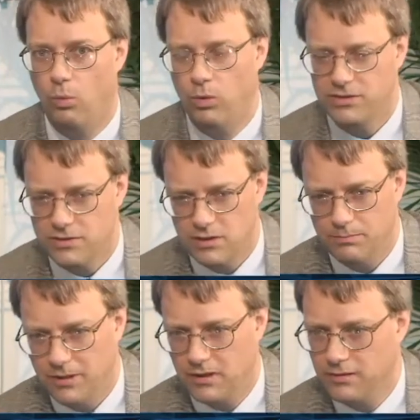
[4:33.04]
Once you
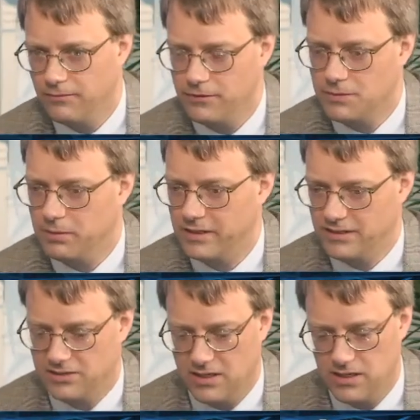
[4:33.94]
get beyond the first
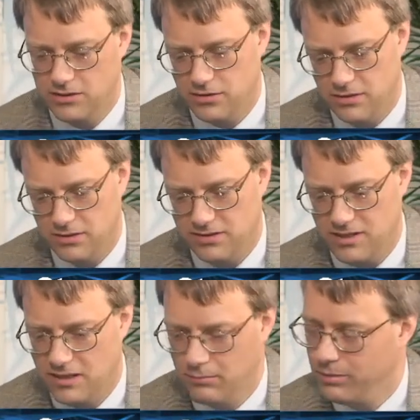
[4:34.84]
plant stage, you're into
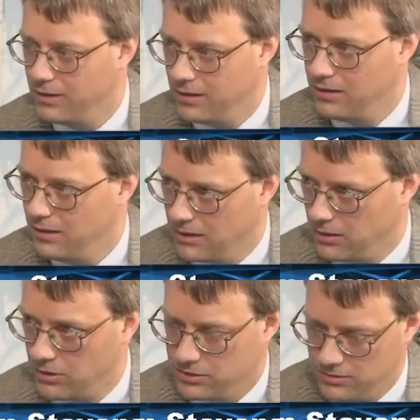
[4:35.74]
second plant
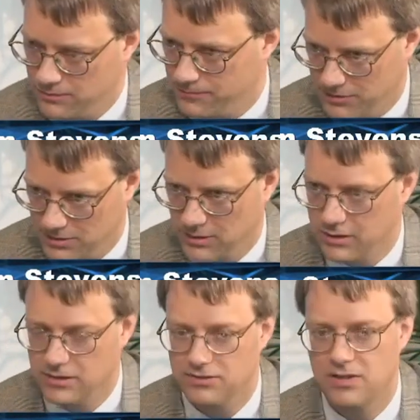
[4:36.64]
and larger
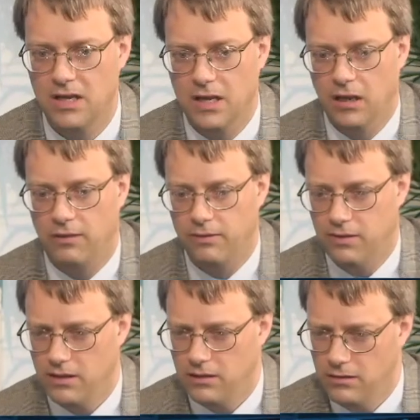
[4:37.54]
facilities.
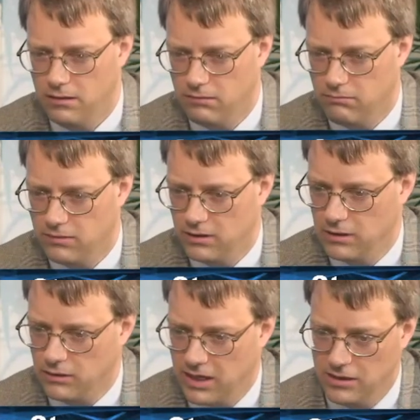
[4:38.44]
Then the
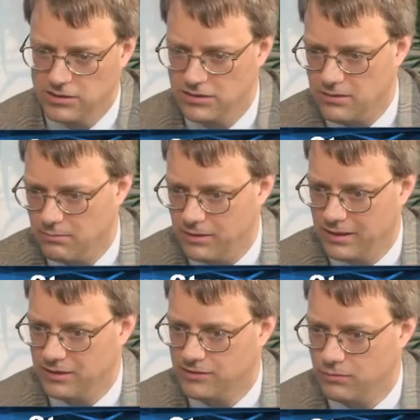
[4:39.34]
locations of the
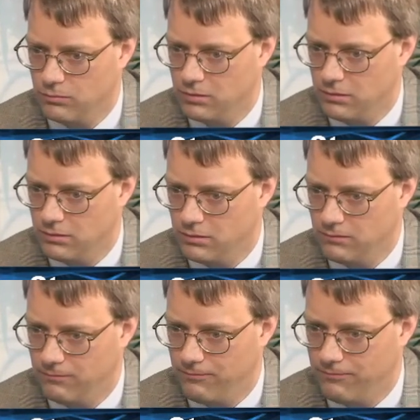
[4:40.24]
plants will
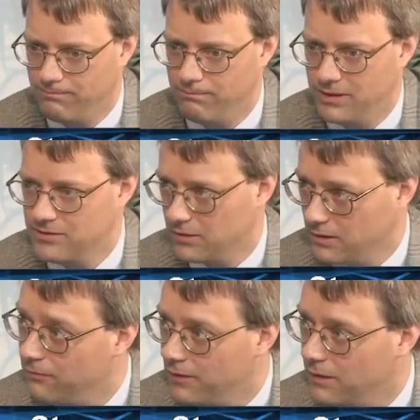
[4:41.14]

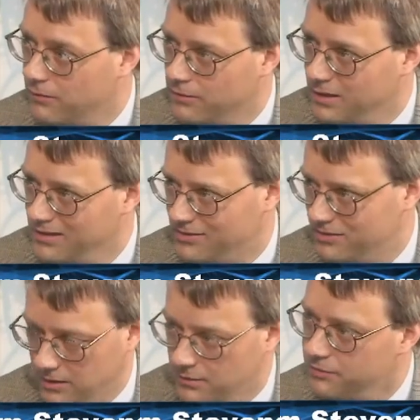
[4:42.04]
basically follow the
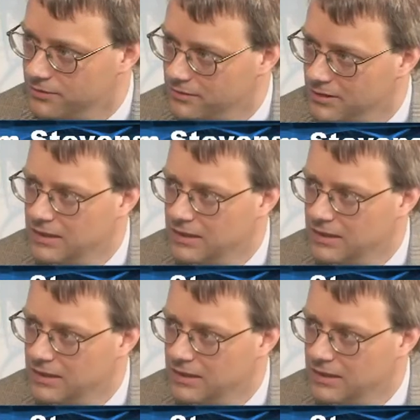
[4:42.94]
incentives.